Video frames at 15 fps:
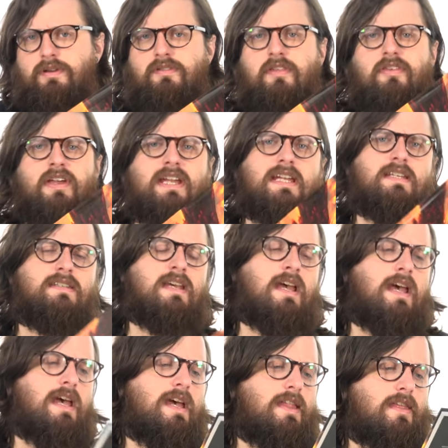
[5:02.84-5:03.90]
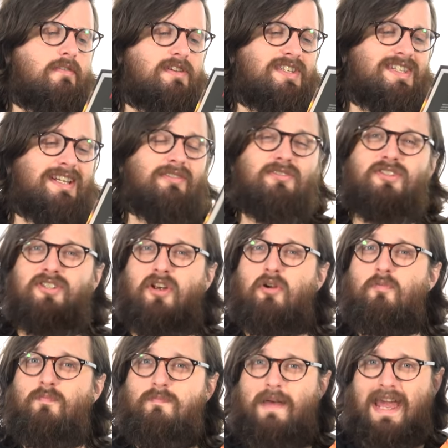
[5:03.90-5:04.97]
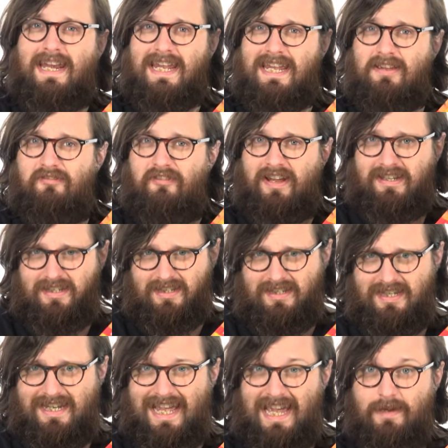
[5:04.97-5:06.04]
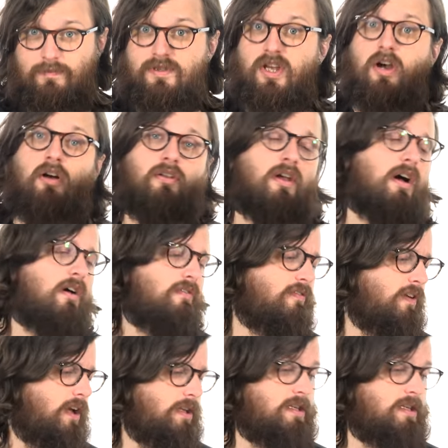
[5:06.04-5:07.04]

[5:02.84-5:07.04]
But the thing is, there are still so many fantasy games on offer.